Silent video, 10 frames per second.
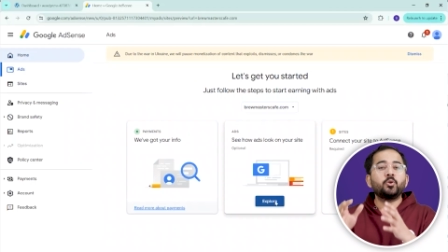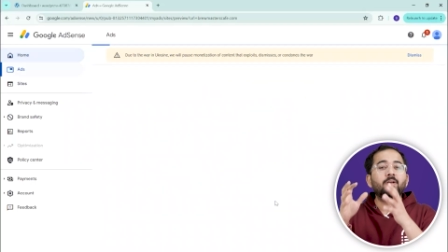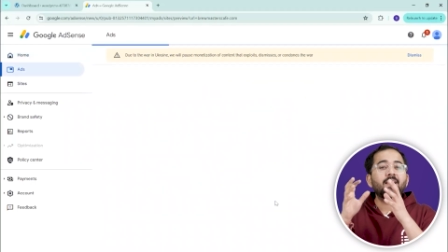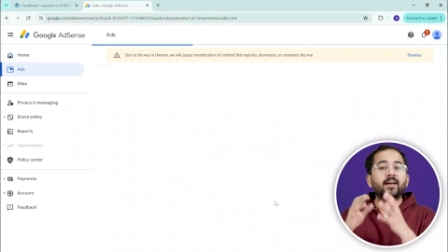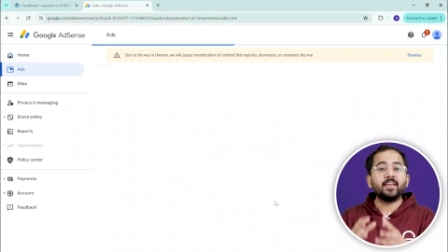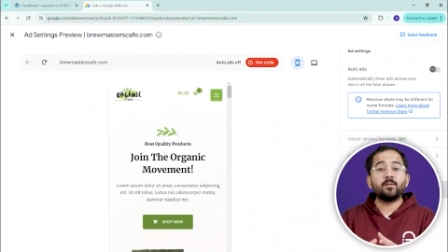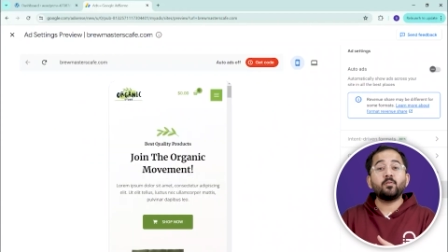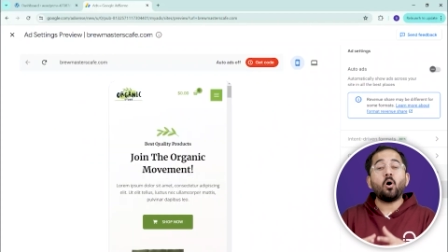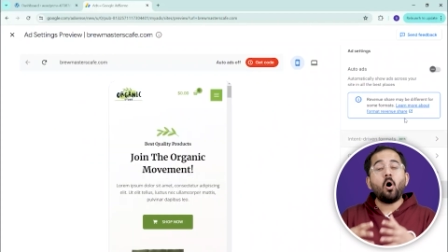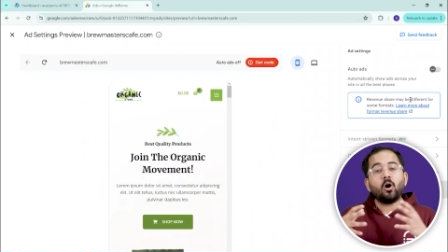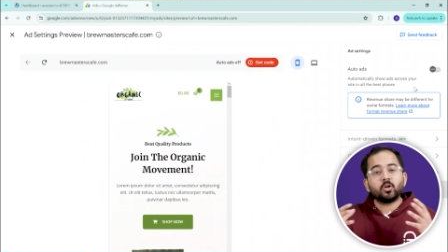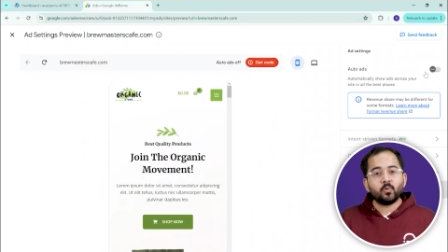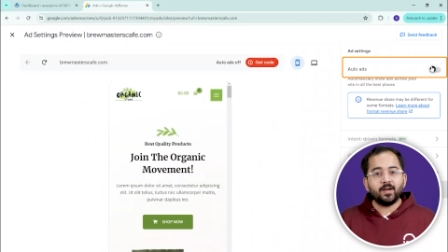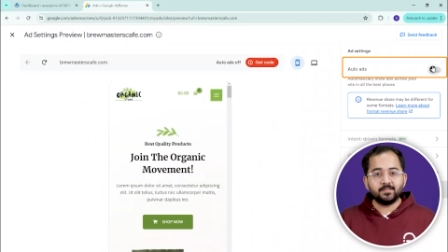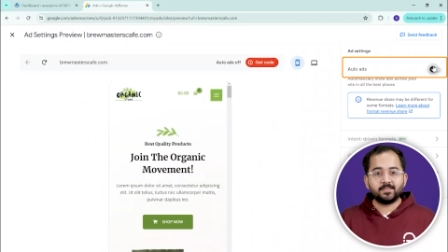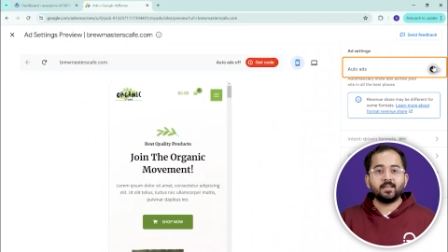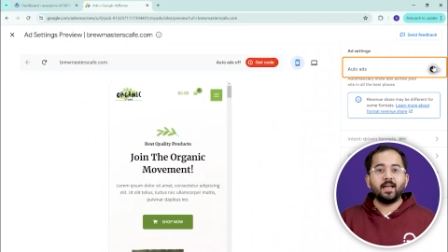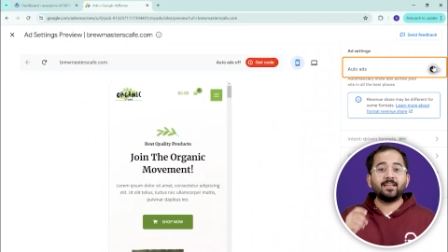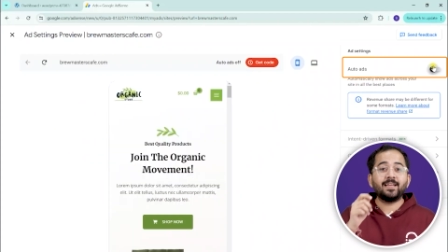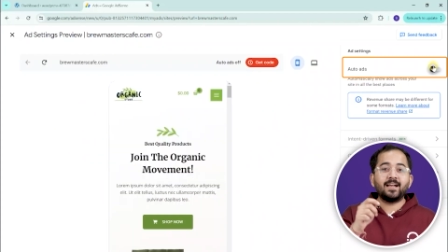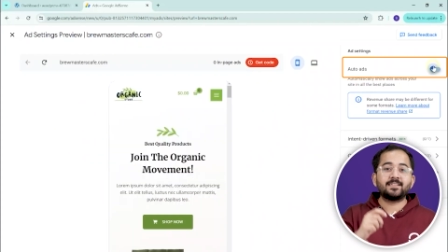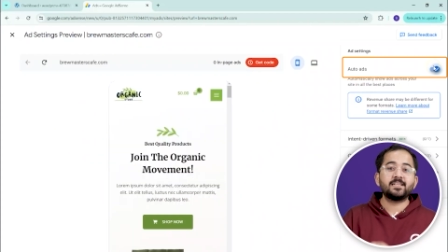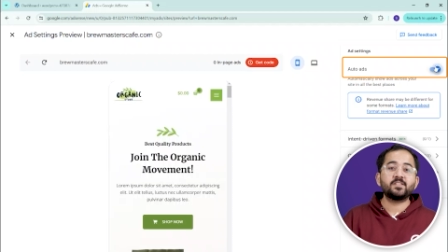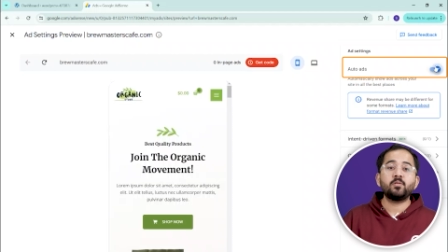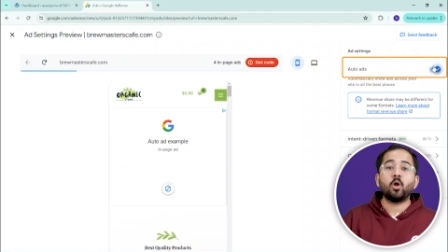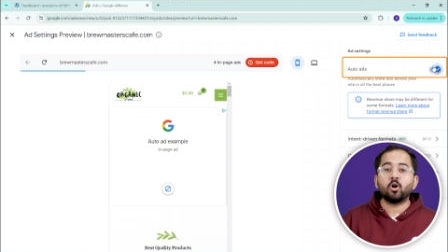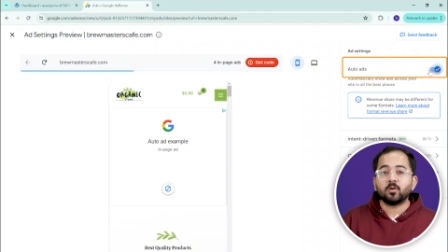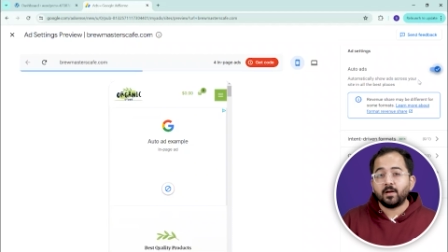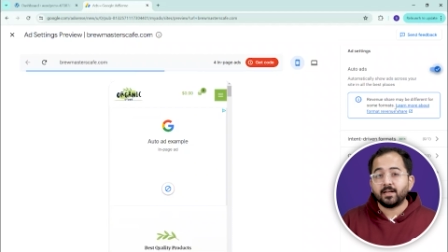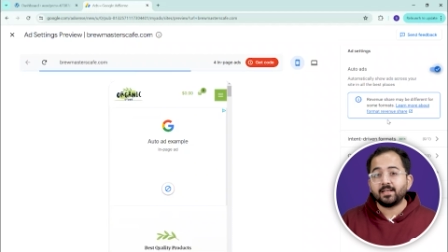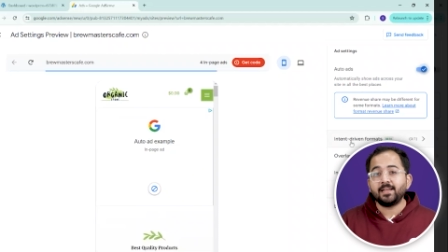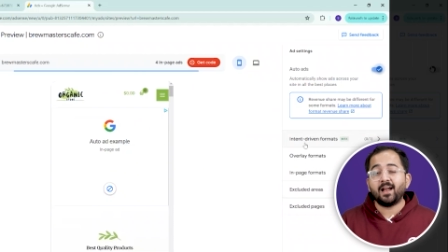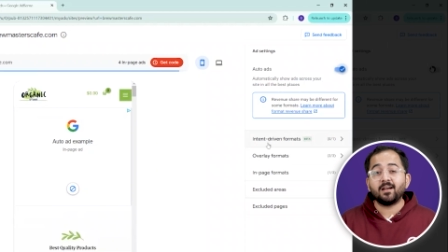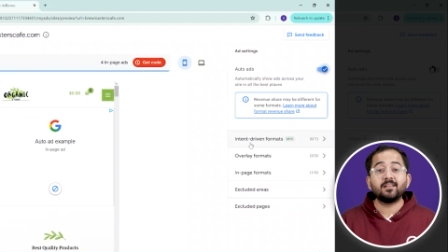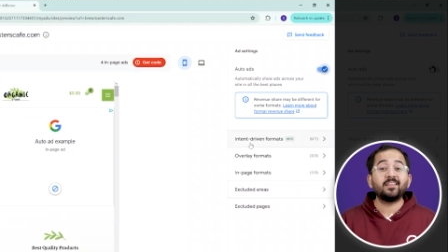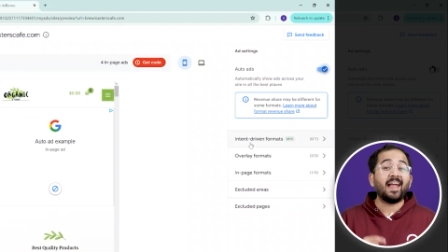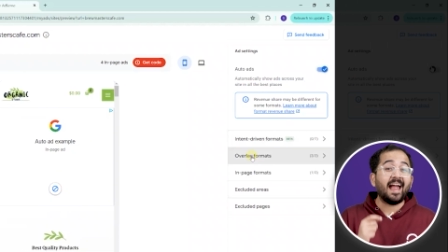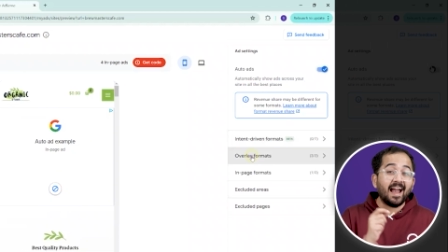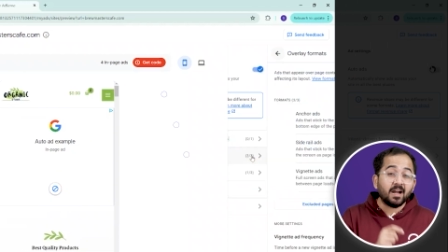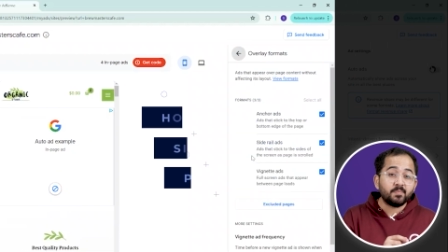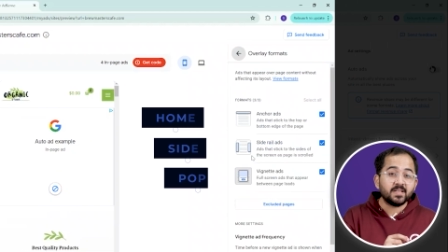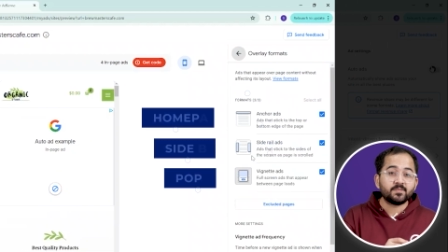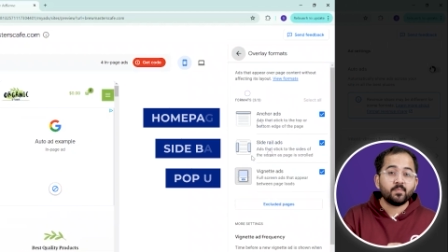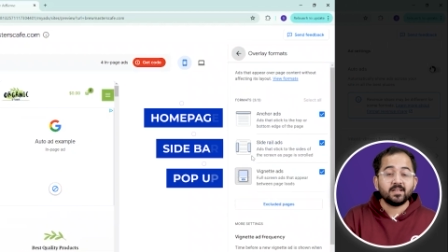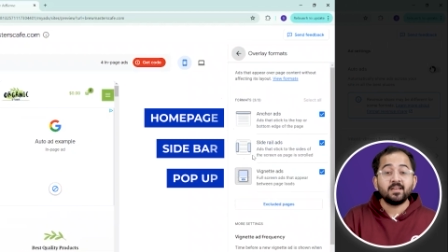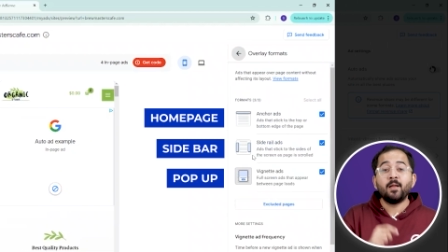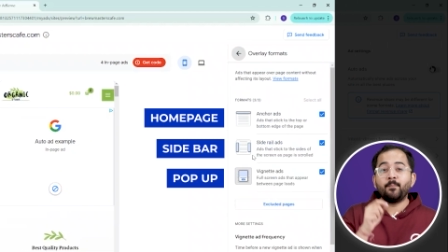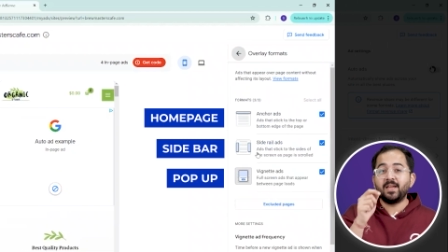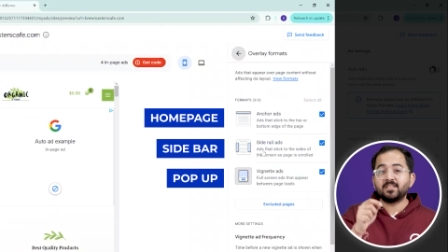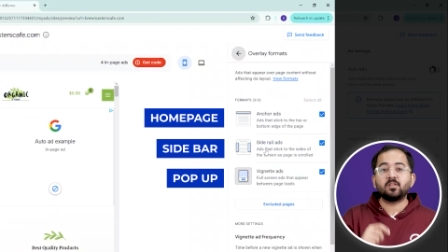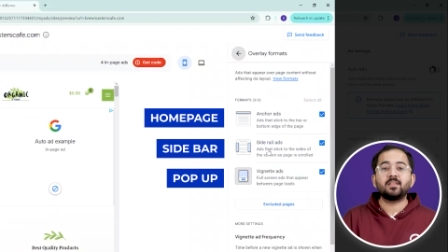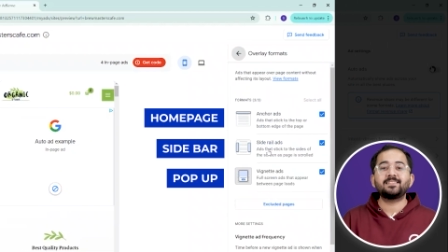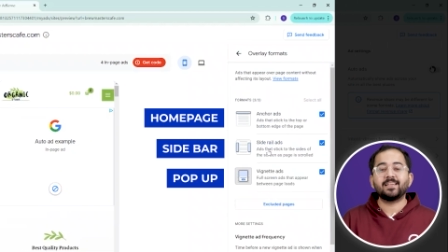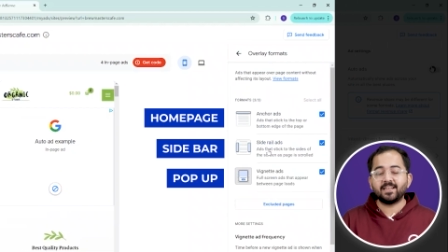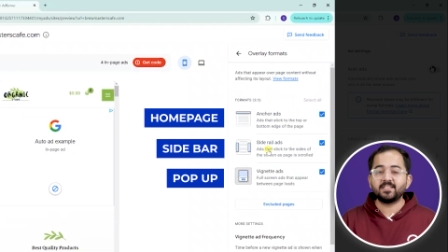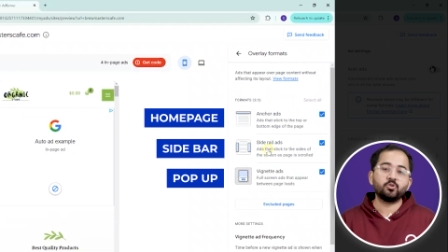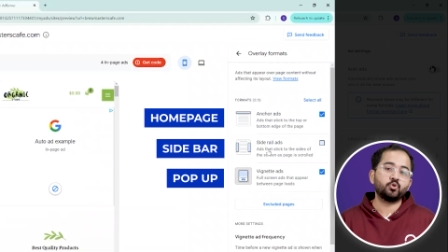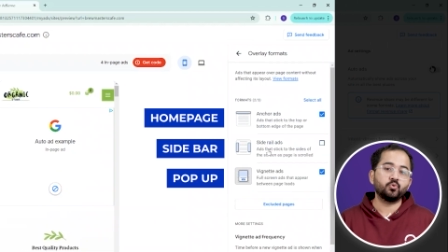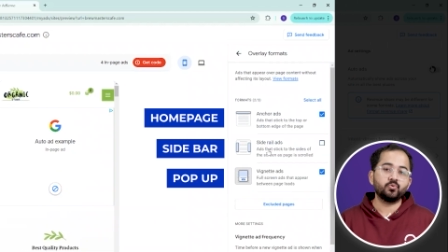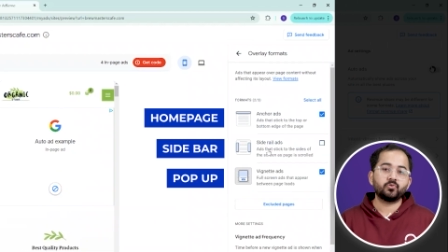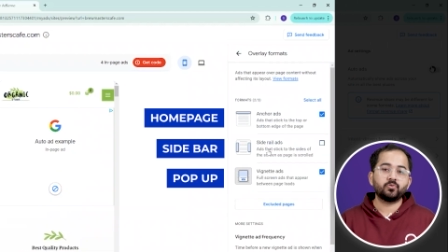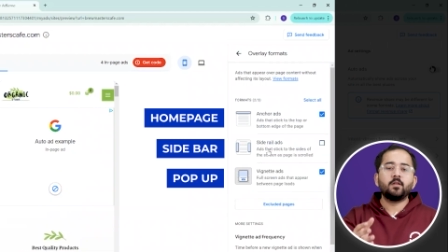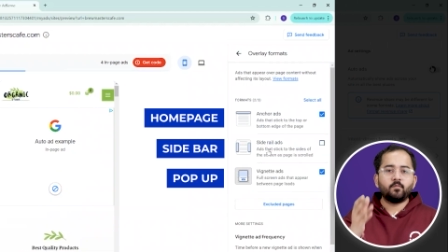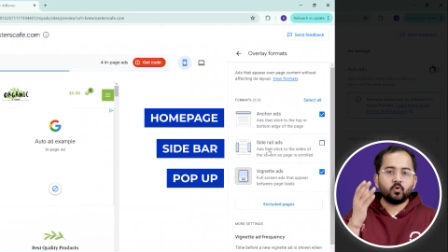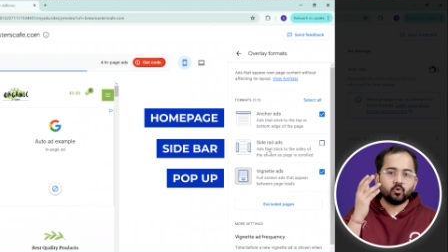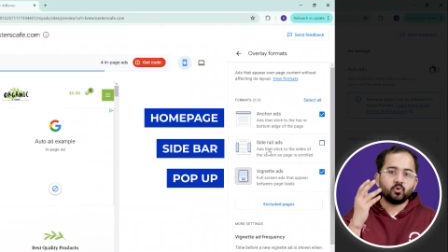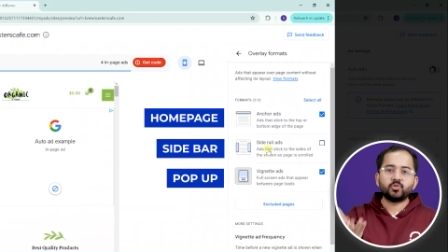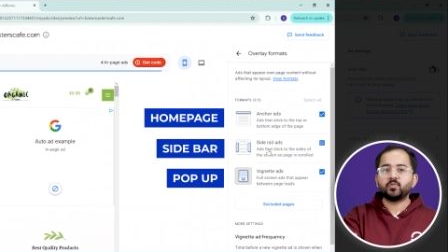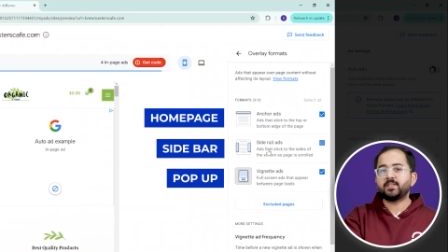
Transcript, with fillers: you can enable auto ads and AdSense will automatically handle the ad placement based on the settings you choose. For those